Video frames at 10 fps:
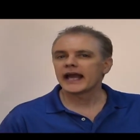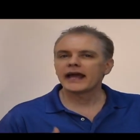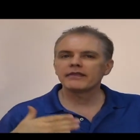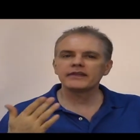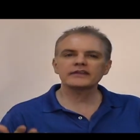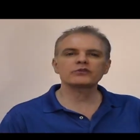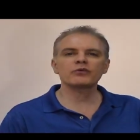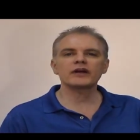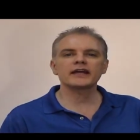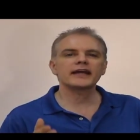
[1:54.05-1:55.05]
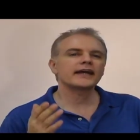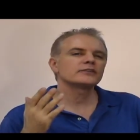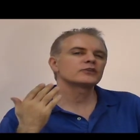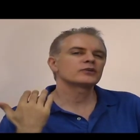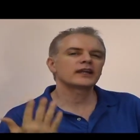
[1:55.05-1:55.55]
And this way,
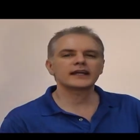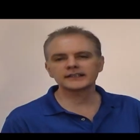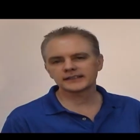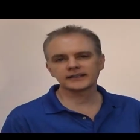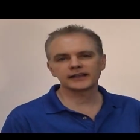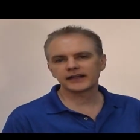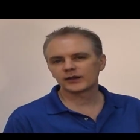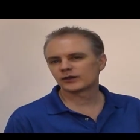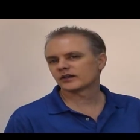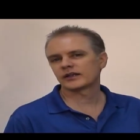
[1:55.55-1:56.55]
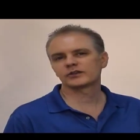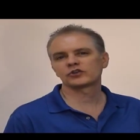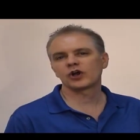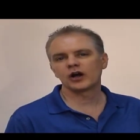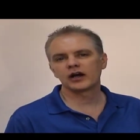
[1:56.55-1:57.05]
as you're dancing later to this
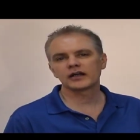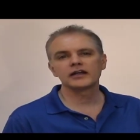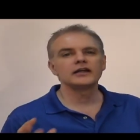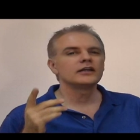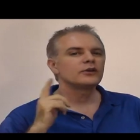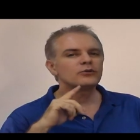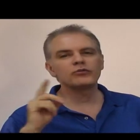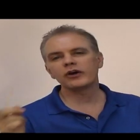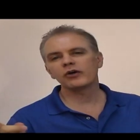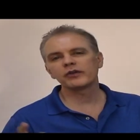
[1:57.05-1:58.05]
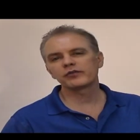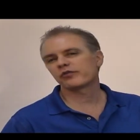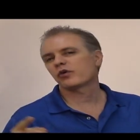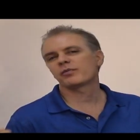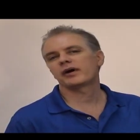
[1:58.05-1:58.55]
song, you know that
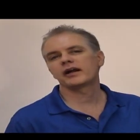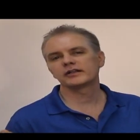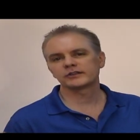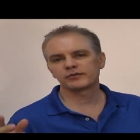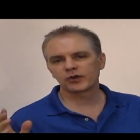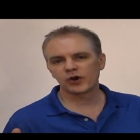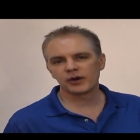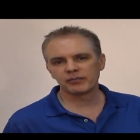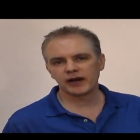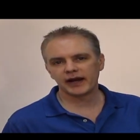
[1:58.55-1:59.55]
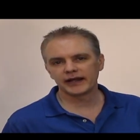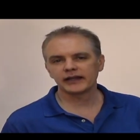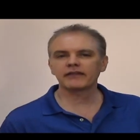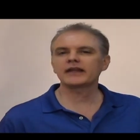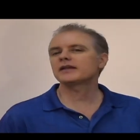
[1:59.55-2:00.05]
4 bars have gone by.
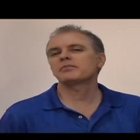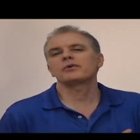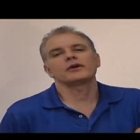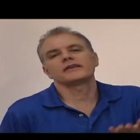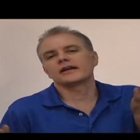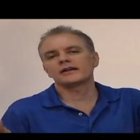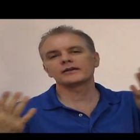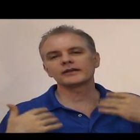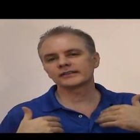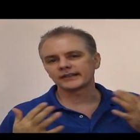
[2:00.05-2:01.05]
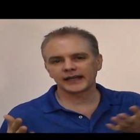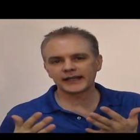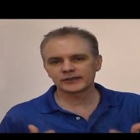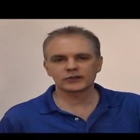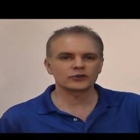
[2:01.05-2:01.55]
Now, they didn't put it there as a
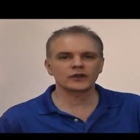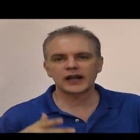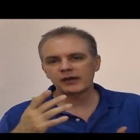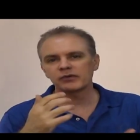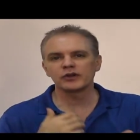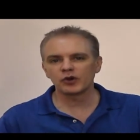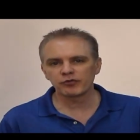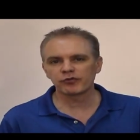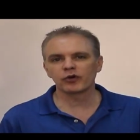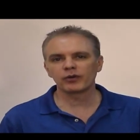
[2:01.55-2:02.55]
dancer so that I would know 4